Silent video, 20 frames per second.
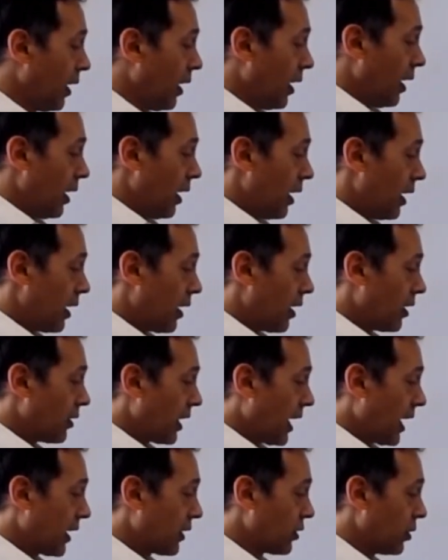are
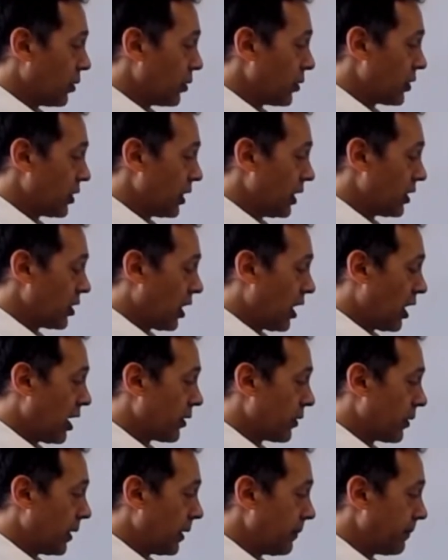lactose
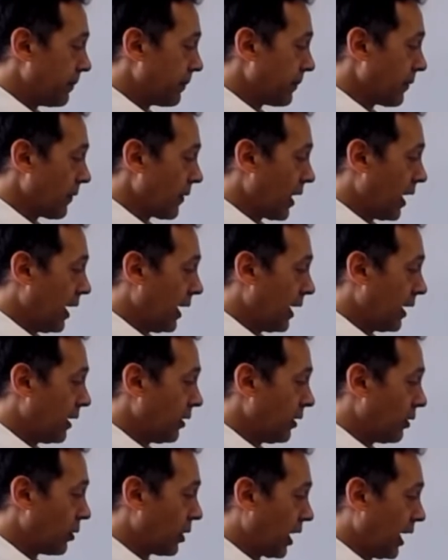intolerant. And
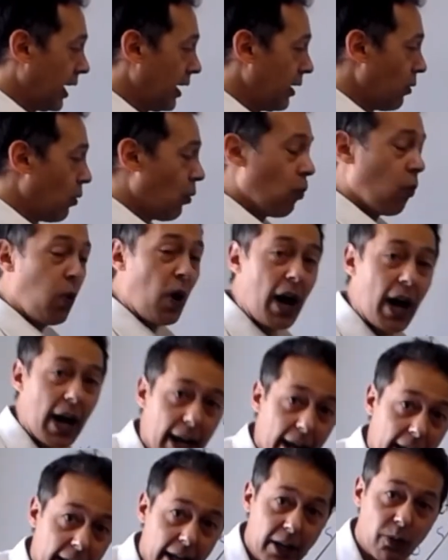okay, why?
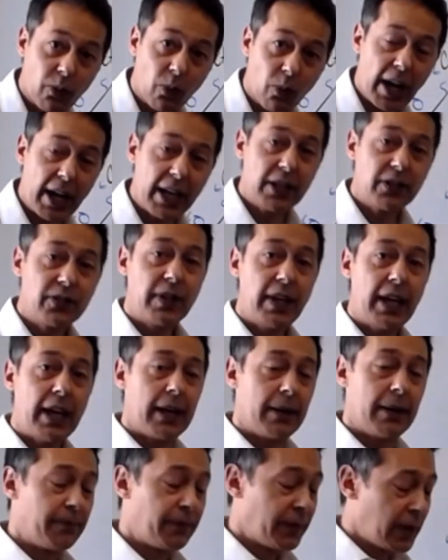Why is that?
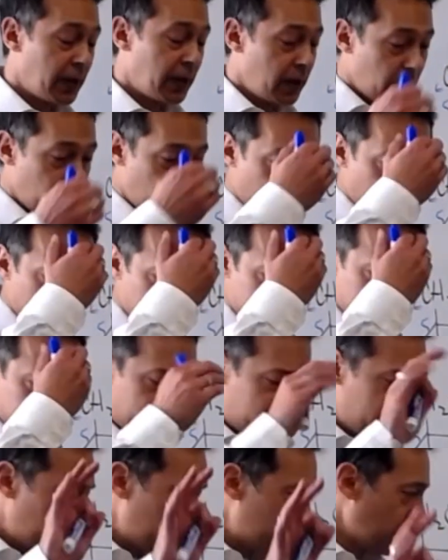Well,
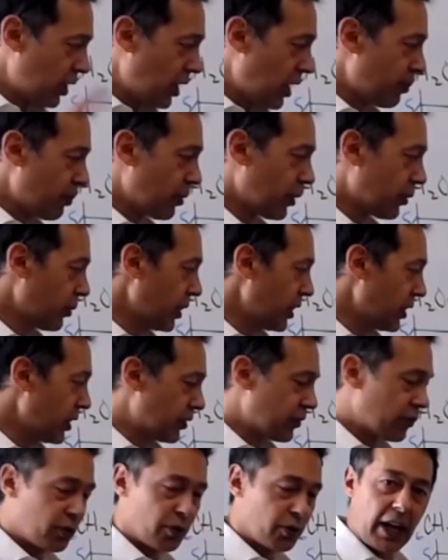there's a couple of
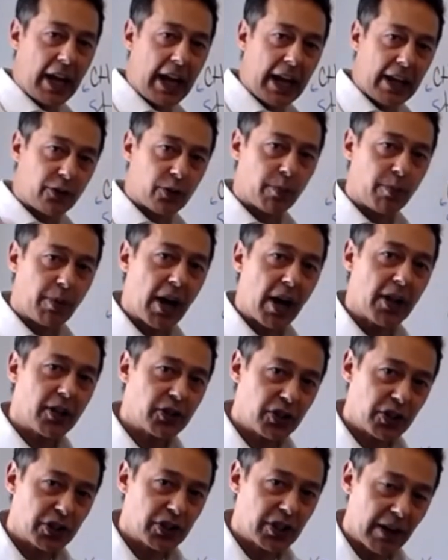reasons.
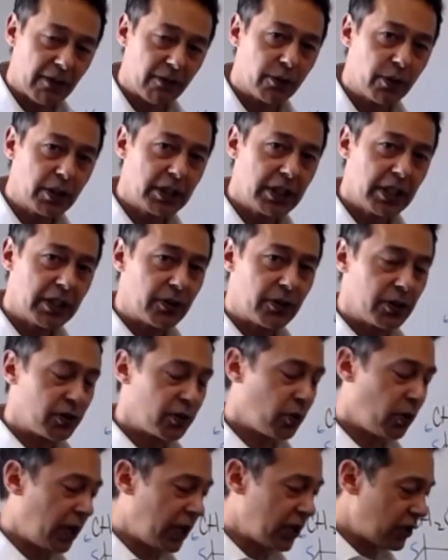Anthropologists have looked at this
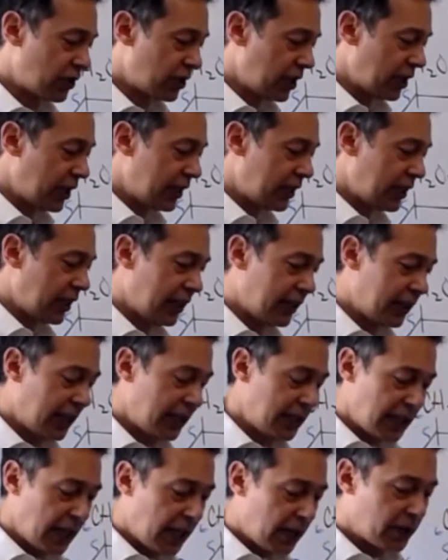question, and they
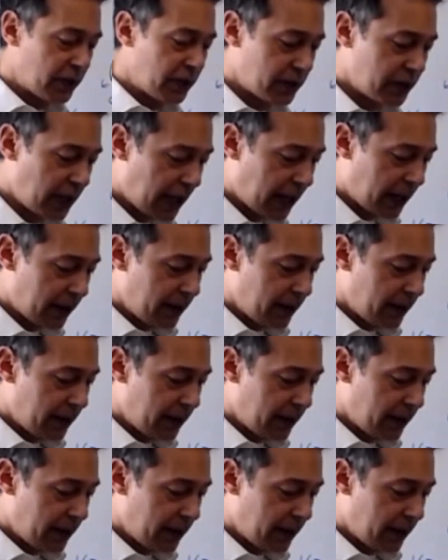tell us that,